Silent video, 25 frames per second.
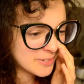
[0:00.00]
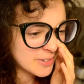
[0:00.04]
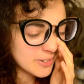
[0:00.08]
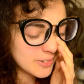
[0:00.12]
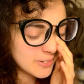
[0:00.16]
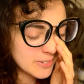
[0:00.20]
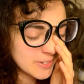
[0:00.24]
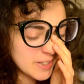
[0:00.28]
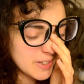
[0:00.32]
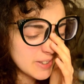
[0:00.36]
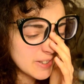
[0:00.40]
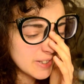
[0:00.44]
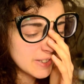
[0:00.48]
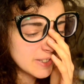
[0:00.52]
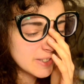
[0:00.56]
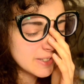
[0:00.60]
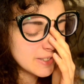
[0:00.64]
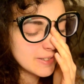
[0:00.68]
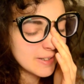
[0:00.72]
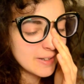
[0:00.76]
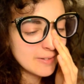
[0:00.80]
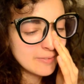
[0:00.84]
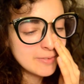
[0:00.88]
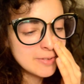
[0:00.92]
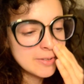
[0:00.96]
The only things
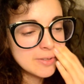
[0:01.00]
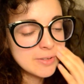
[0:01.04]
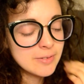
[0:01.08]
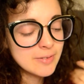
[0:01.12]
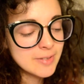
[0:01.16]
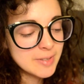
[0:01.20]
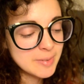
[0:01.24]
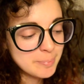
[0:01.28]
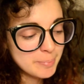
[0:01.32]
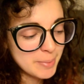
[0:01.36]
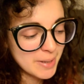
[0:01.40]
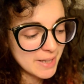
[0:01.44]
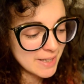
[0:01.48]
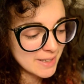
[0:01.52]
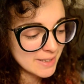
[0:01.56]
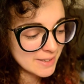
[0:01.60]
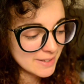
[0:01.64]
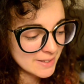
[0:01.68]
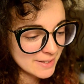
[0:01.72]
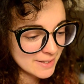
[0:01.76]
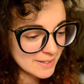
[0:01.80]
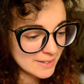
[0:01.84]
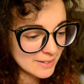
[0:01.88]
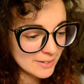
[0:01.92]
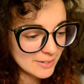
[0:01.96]
you have to do is bass,
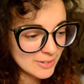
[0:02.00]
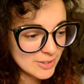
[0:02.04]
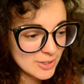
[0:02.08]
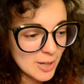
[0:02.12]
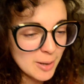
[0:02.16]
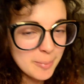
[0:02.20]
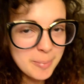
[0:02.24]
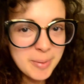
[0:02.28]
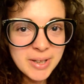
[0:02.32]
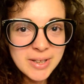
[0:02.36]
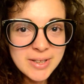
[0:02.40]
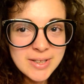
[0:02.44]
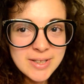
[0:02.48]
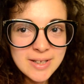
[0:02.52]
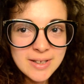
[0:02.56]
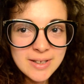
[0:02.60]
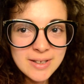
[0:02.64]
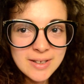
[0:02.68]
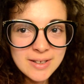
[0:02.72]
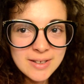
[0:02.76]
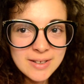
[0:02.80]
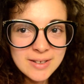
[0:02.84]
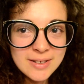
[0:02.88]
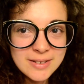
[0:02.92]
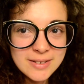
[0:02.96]
job
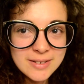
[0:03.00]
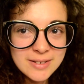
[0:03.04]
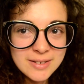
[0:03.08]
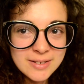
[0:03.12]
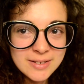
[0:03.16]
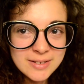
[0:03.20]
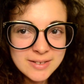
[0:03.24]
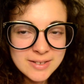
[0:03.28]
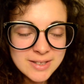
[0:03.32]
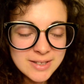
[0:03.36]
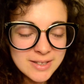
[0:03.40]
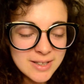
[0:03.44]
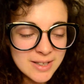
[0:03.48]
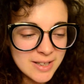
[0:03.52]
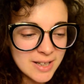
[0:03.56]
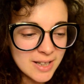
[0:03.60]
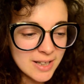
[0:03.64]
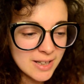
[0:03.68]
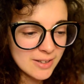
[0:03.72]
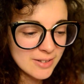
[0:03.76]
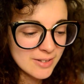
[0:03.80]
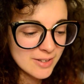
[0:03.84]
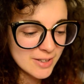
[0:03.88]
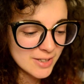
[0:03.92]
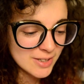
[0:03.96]
hunting, study
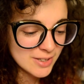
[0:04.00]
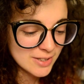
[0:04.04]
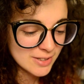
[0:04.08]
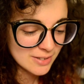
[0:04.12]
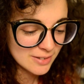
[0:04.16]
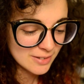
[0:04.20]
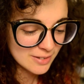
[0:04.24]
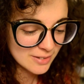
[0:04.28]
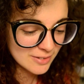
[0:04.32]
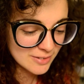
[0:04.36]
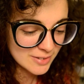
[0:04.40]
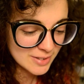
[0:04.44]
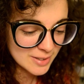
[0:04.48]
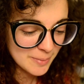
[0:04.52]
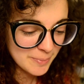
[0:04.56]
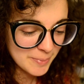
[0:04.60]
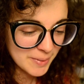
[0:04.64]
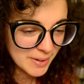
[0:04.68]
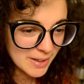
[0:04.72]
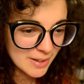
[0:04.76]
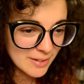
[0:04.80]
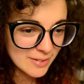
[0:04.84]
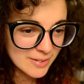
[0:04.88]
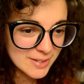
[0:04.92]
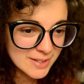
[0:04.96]
English, and there's
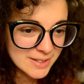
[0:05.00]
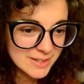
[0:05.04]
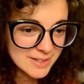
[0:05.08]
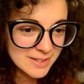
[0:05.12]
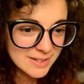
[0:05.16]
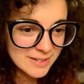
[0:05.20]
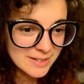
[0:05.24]
something else.